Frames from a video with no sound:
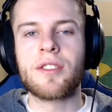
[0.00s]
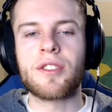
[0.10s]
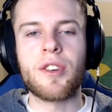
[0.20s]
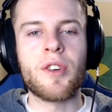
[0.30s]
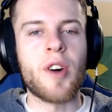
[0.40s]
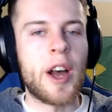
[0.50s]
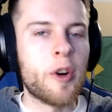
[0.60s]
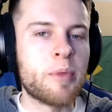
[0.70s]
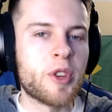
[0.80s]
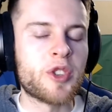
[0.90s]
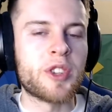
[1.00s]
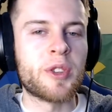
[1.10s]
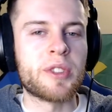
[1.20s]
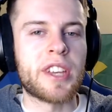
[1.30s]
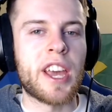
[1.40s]
So I hope you
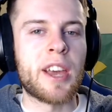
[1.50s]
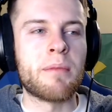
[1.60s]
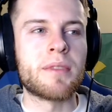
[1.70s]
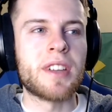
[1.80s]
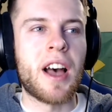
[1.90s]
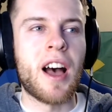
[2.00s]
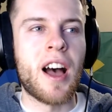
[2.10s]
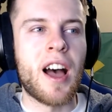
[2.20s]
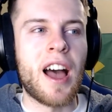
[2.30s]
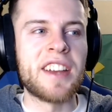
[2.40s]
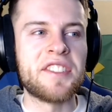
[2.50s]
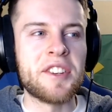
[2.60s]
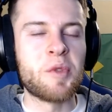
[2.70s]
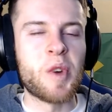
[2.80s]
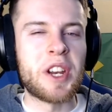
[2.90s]
enjoyed those games. I
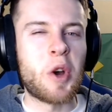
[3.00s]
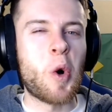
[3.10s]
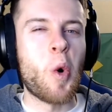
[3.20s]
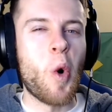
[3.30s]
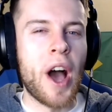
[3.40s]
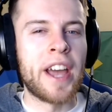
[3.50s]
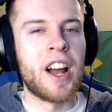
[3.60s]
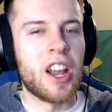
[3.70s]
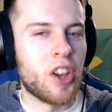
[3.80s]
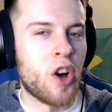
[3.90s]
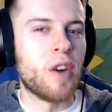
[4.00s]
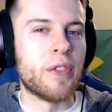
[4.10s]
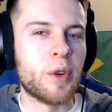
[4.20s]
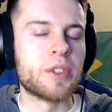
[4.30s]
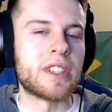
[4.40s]
did win quite a lot
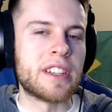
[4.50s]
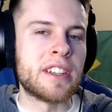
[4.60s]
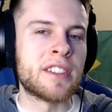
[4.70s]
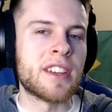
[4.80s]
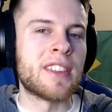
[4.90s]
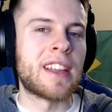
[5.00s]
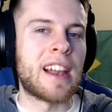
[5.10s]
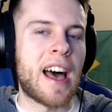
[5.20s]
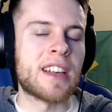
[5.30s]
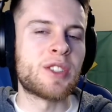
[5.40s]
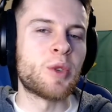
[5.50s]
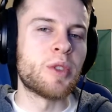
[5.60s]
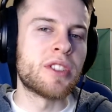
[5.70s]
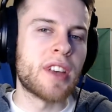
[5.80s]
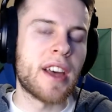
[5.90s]
of those leads in the last
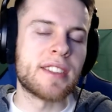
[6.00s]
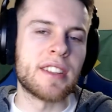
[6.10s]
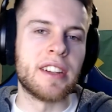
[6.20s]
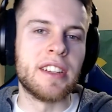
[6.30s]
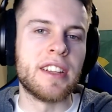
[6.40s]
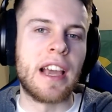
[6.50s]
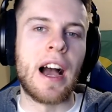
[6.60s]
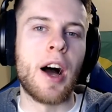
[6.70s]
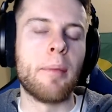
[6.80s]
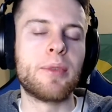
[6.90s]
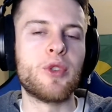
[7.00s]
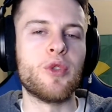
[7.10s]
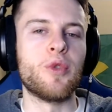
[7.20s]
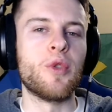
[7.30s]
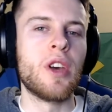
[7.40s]
2 sets leading up
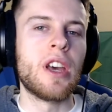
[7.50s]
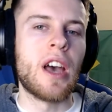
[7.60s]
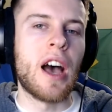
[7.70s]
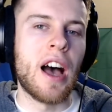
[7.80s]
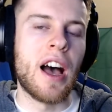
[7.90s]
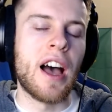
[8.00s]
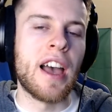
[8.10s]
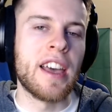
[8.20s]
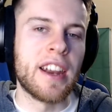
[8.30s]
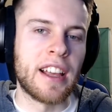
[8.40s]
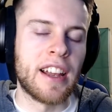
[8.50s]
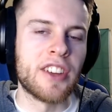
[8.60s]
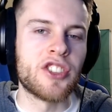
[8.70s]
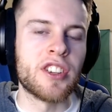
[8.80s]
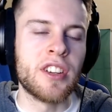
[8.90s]
to hitting
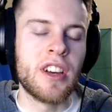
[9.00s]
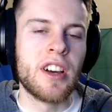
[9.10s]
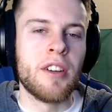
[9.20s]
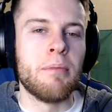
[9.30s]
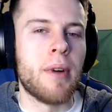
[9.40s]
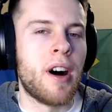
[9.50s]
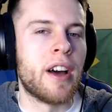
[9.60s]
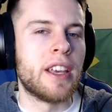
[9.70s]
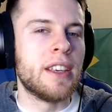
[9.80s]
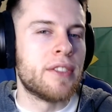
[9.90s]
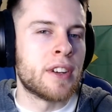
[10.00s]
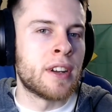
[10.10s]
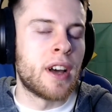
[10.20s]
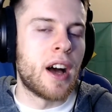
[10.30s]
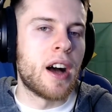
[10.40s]
Legend. But
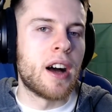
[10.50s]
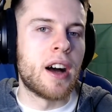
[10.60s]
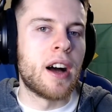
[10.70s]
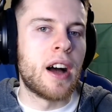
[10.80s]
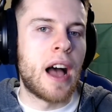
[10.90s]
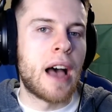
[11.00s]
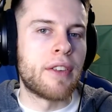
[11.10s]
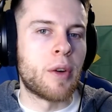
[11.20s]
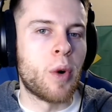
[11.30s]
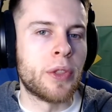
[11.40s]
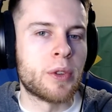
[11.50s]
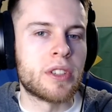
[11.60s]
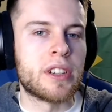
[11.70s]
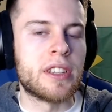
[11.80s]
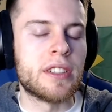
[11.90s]
even having won
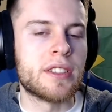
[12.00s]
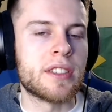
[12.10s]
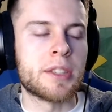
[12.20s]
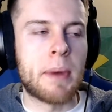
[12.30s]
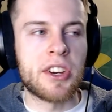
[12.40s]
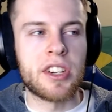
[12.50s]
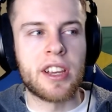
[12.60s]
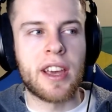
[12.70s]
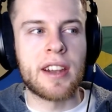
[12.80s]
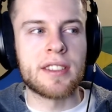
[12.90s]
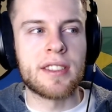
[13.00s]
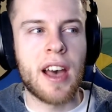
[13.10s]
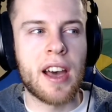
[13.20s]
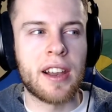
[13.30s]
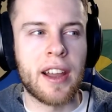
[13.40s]
those leads, especially against
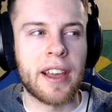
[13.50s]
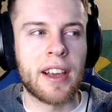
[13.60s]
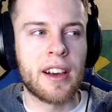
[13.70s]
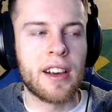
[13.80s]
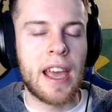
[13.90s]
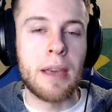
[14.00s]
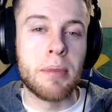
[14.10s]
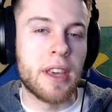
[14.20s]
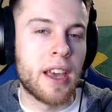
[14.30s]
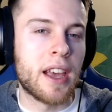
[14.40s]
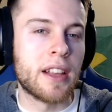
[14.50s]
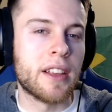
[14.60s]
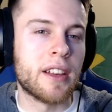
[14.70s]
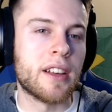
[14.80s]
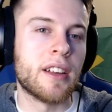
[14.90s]
that like ABA,
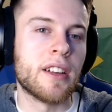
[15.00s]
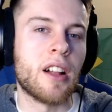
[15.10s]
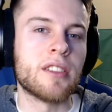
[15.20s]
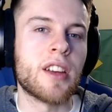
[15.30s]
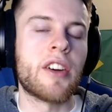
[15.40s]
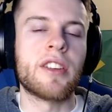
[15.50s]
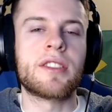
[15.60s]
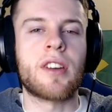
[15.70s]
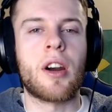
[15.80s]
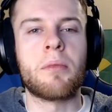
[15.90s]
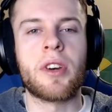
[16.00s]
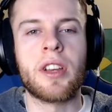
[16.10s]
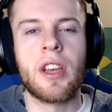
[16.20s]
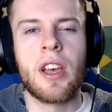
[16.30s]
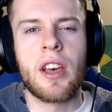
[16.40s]
the Altaria
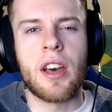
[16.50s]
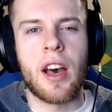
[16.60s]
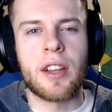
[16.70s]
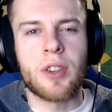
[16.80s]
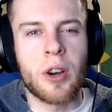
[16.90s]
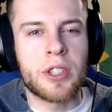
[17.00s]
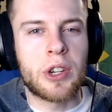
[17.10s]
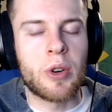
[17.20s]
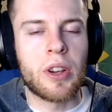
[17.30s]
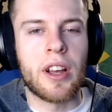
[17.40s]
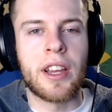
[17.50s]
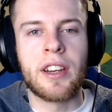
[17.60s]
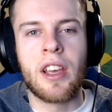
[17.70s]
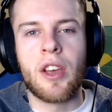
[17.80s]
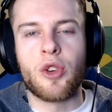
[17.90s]
Skarmory, Toxicroak
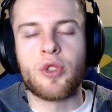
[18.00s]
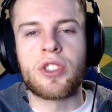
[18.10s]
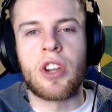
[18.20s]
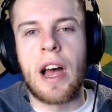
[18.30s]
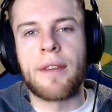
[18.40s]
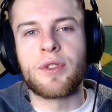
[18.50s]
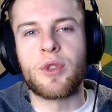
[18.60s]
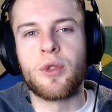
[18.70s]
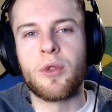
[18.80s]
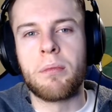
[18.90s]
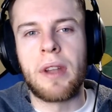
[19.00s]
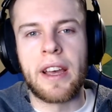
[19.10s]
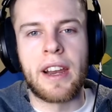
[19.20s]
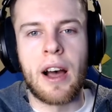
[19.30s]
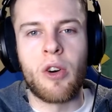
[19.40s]
line, you still have to
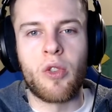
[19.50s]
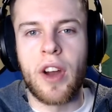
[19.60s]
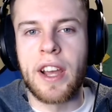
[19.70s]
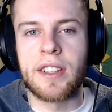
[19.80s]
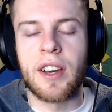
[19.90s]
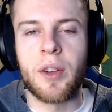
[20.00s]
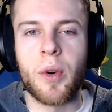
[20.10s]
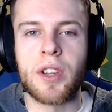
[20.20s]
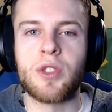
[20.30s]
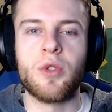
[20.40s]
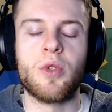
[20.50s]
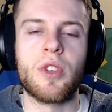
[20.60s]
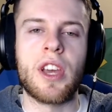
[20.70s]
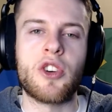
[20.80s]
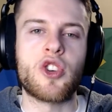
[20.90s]
play it out right, otherwise you
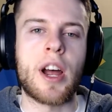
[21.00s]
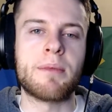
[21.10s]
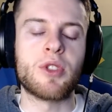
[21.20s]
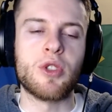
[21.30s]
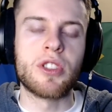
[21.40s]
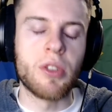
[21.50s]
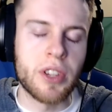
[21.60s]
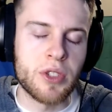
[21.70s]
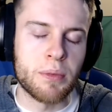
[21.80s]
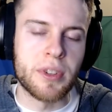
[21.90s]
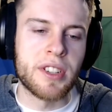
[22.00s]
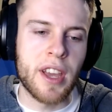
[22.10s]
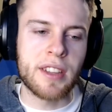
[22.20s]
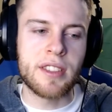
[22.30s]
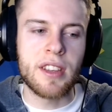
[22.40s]
get trapped. So you still need to
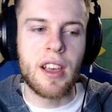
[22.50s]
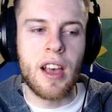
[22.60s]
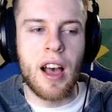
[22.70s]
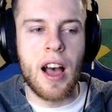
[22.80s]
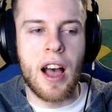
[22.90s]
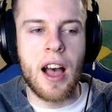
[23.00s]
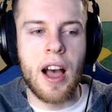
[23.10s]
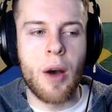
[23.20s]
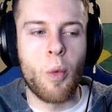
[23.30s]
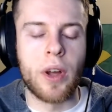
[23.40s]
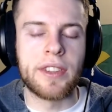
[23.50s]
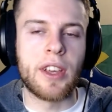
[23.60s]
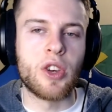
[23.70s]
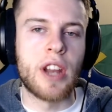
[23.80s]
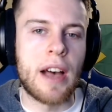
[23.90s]
predict what
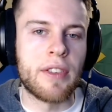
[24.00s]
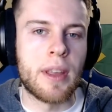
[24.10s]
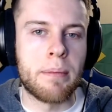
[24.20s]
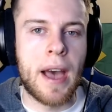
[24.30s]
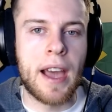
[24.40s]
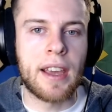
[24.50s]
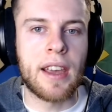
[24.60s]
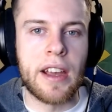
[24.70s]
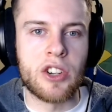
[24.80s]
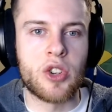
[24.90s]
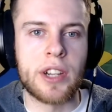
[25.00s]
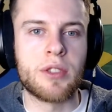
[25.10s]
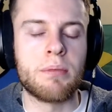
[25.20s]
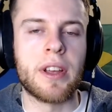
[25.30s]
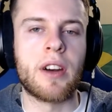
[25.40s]
they could have in the back and try
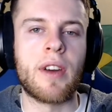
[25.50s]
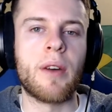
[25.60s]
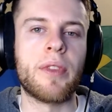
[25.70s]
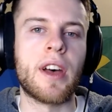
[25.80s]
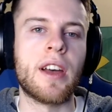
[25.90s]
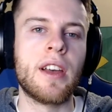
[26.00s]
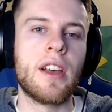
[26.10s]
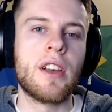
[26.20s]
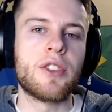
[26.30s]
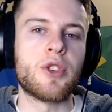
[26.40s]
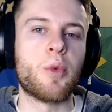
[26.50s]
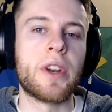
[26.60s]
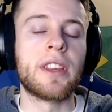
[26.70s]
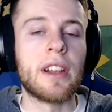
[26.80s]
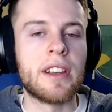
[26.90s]
to play around that. So
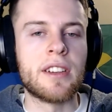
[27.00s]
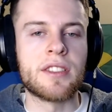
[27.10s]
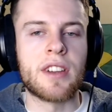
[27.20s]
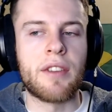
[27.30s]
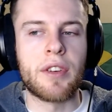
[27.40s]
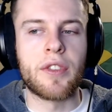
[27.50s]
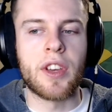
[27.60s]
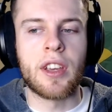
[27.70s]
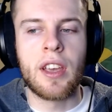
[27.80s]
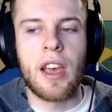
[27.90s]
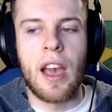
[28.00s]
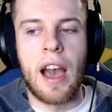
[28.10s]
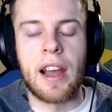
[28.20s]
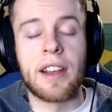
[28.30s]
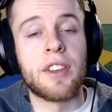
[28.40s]
winning the lead isn't everything,
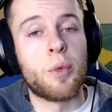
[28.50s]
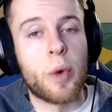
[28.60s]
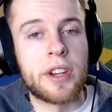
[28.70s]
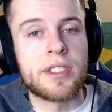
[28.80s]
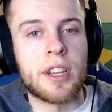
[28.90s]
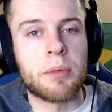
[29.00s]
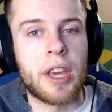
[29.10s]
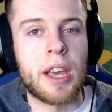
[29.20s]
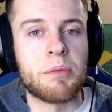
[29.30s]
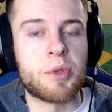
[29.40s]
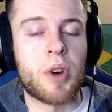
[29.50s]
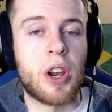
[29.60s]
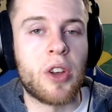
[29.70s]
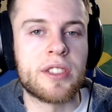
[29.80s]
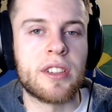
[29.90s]
and I did win some games where I
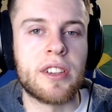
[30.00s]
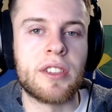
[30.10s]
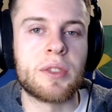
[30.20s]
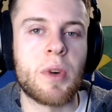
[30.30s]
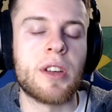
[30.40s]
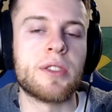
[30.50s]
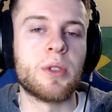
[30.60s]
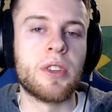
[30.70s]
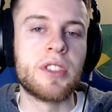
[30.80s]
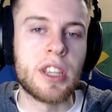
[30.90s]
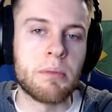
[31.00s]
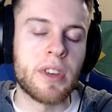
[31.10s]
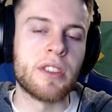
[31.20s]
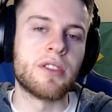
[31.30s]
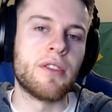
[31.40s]
lost the lead as well. So the team
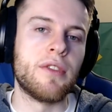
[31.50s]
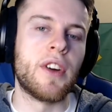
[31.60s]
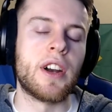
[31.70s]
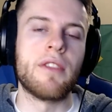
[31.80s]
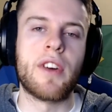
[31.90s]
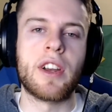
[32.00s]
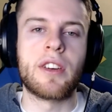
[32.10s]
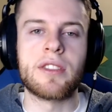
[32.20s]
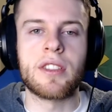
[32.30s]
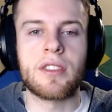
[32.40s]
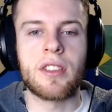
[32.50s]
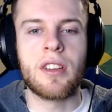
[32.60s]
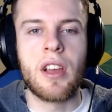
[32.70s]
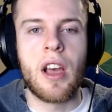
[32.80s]
is very, very consistent.